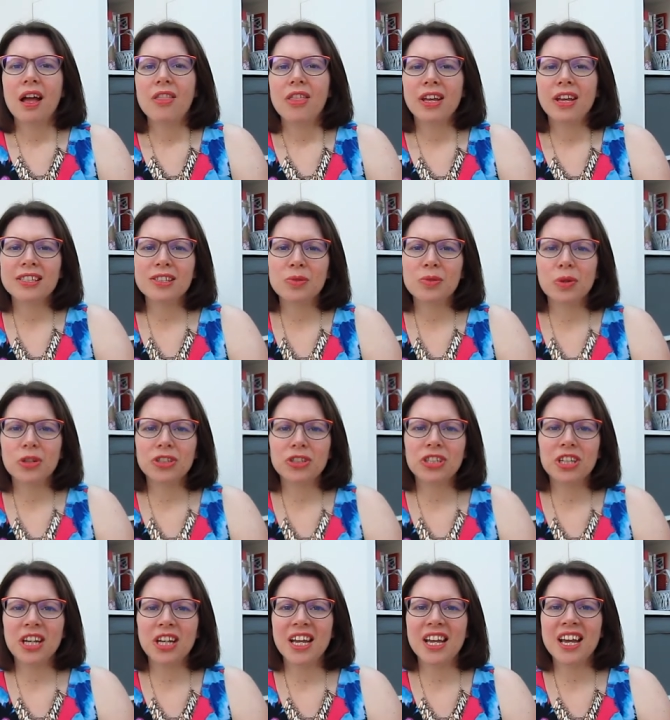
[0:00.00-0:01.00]
Thanks for
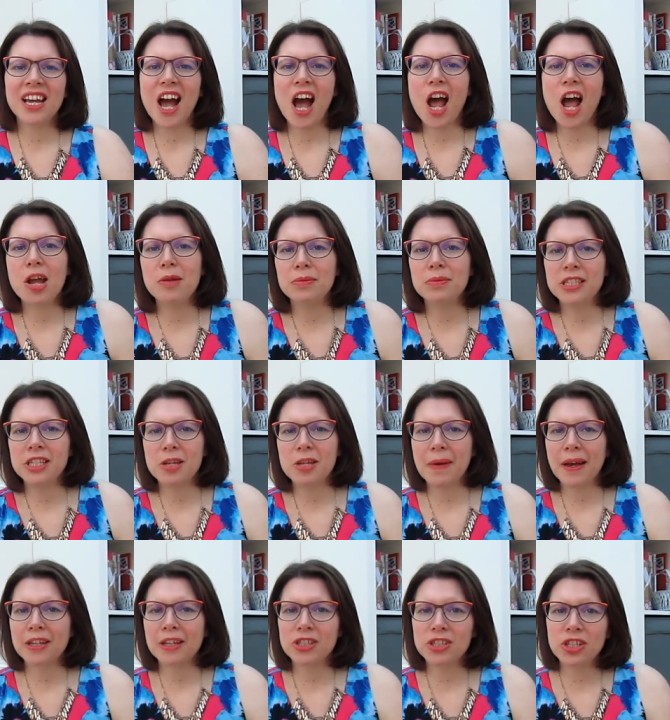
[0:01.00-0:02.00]
watching. I hope to see you
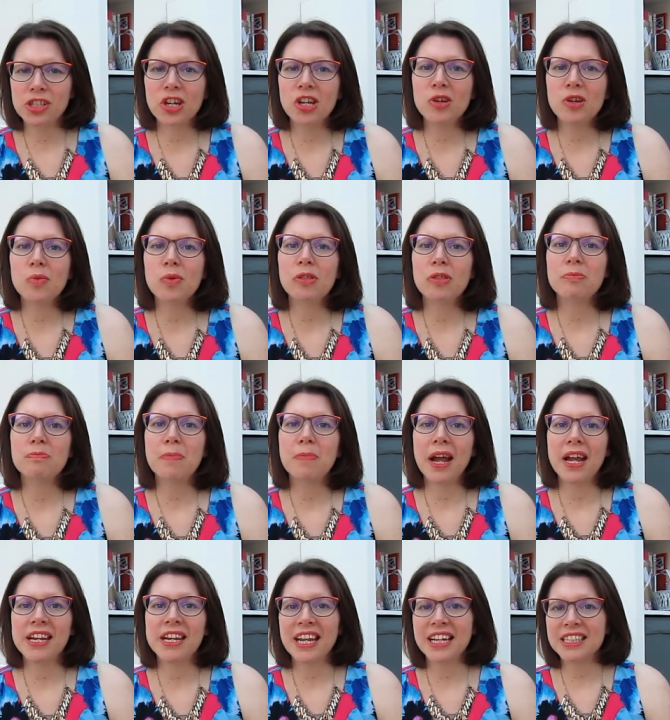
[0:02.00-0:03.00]
back soon with
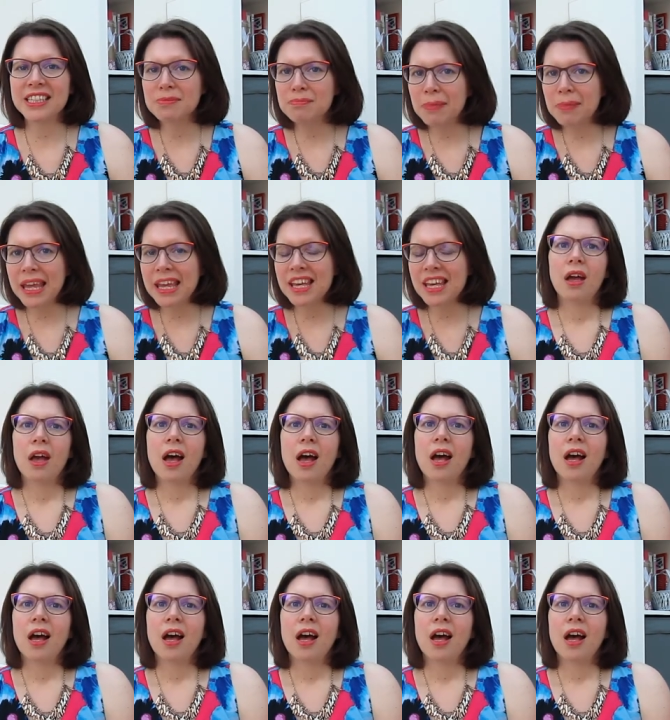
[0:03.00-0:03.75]
my next make.